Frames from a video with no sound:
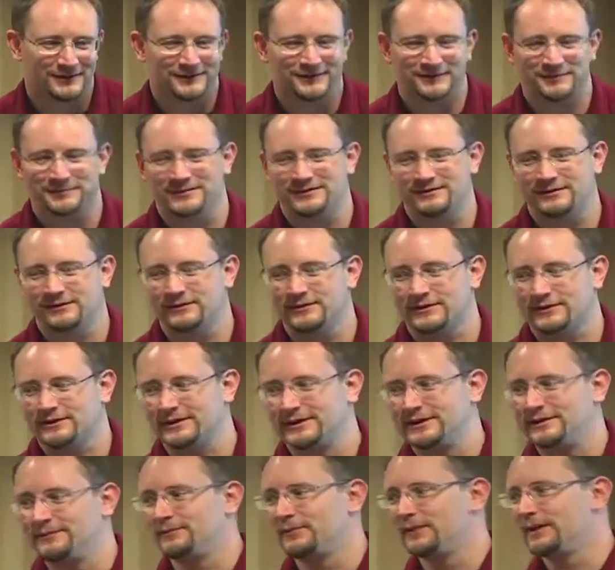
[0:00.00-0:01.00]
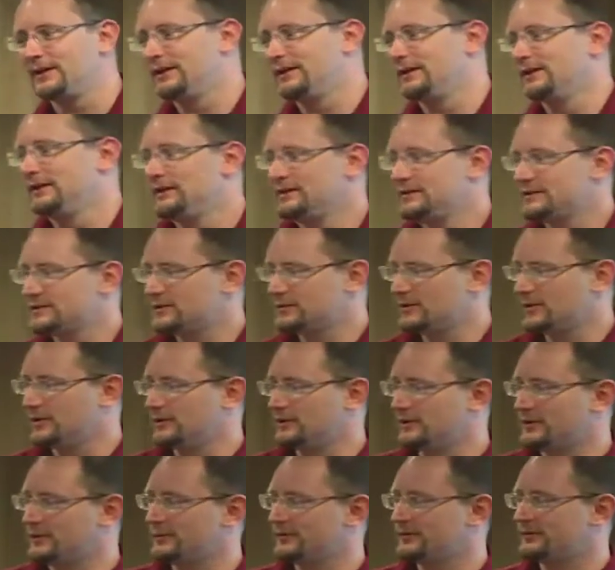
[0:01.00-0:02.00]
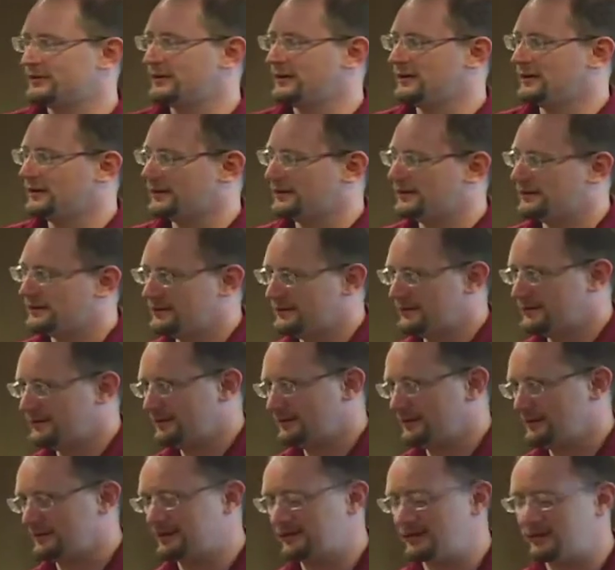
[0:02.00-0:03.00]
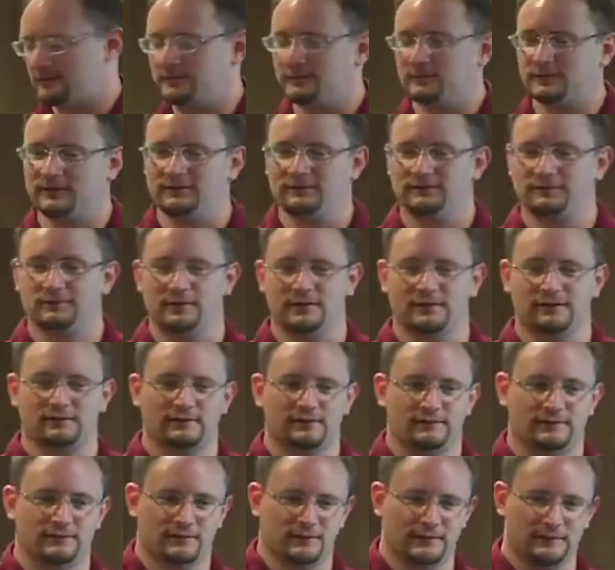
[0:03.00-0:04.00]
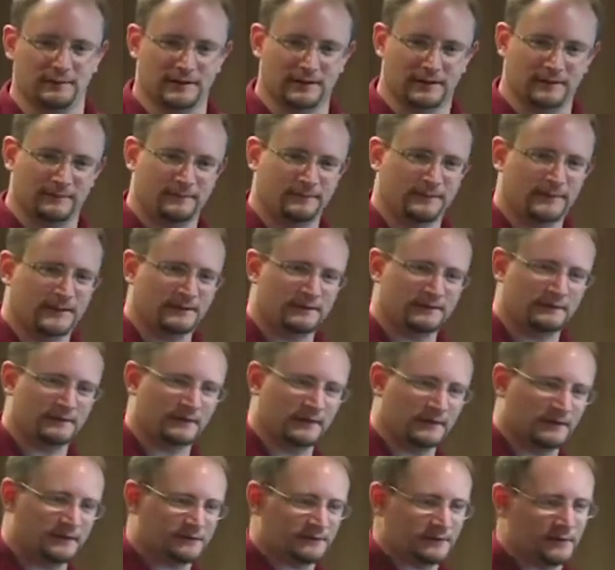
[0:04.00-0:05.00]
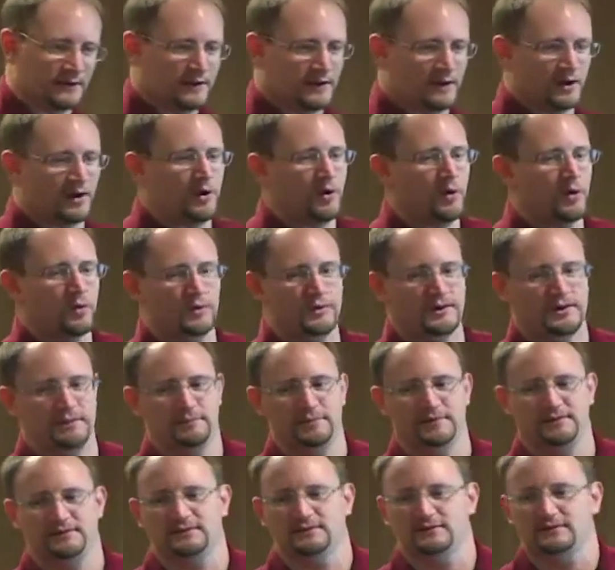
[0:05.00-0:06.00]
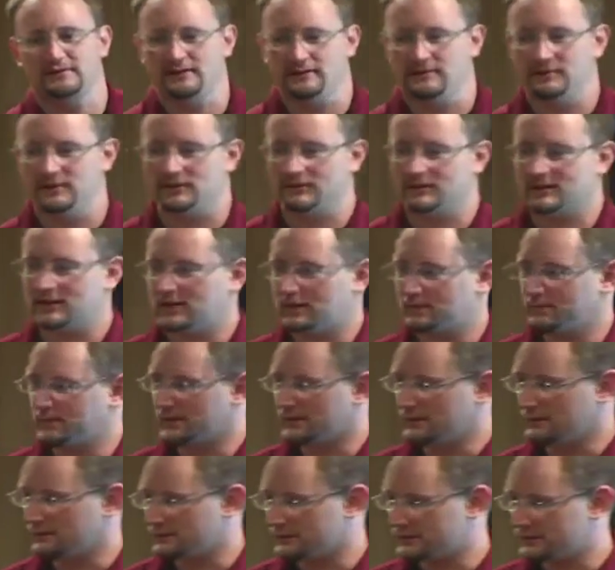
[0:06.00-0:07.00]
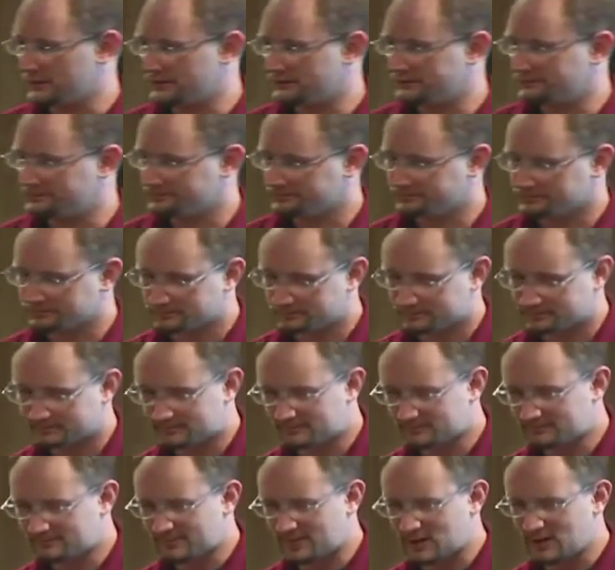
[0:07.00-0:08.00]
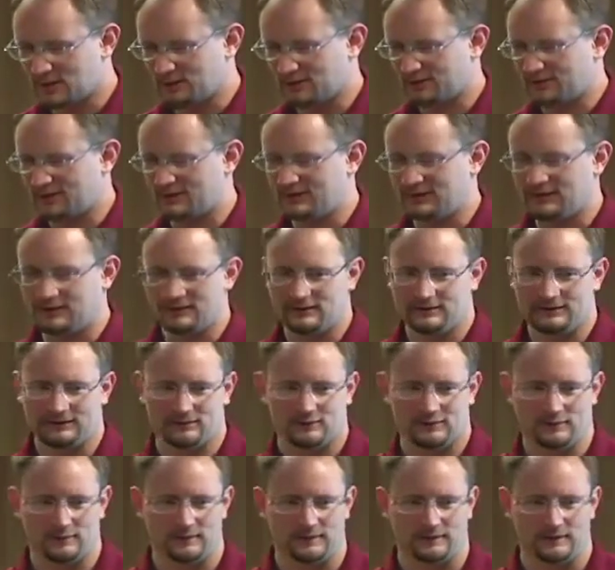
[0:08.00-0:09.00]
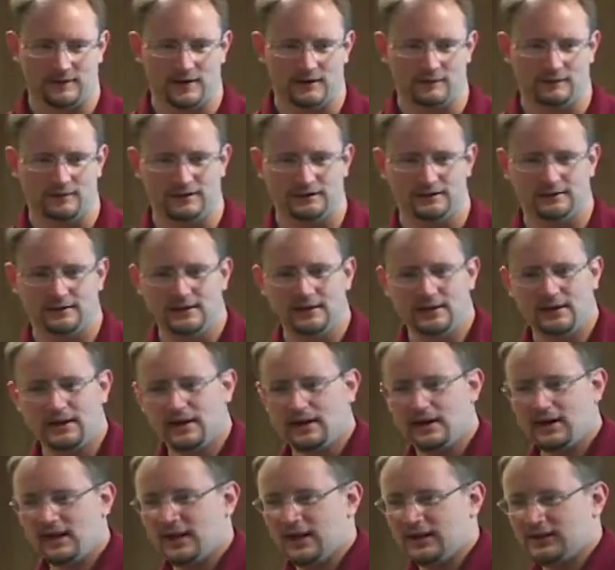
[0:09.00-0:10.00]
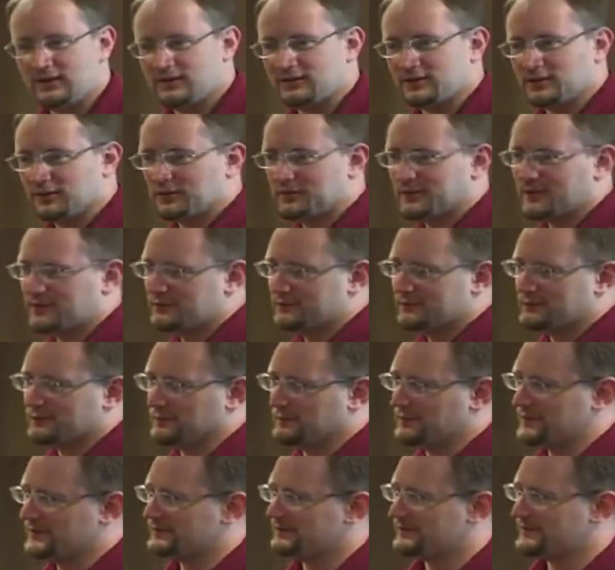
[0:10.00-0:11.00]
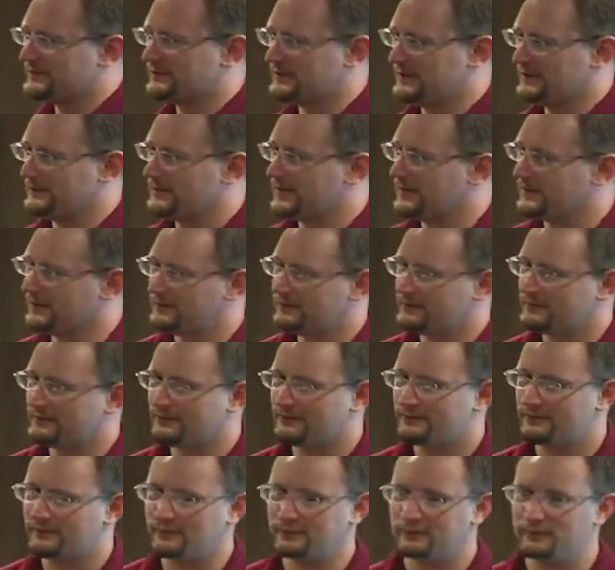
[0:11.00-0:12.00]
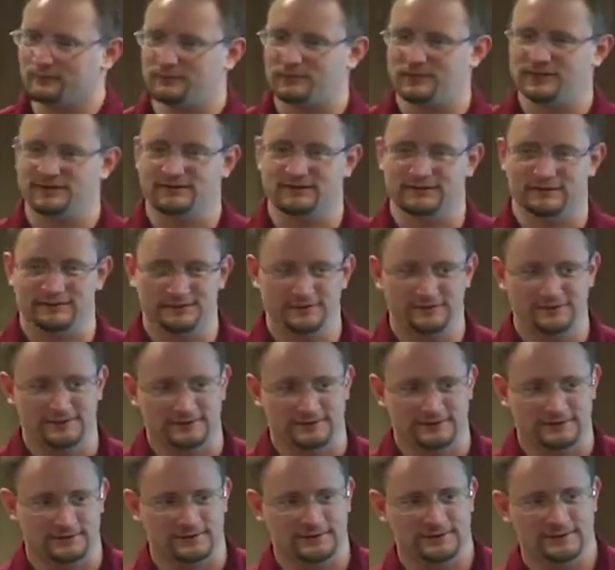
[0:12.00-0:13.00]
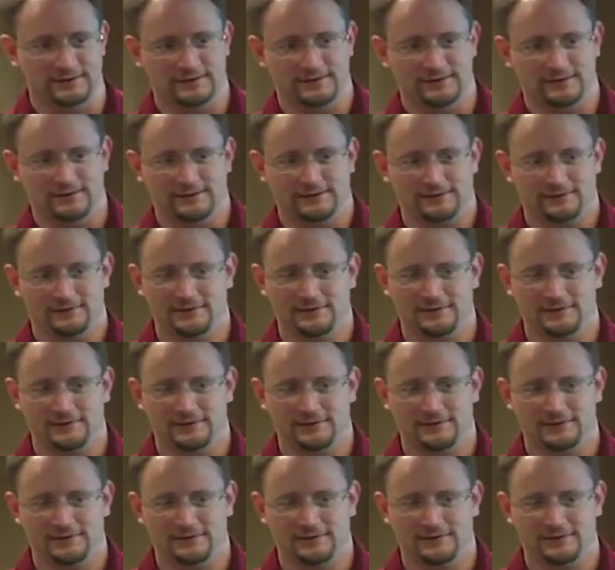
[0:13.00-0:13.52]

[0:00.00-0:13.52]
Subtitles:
email specifically, to where there was an acceptable use policy for email that says only business email can be used within the corporate environment, and you can only use your business email for business uses,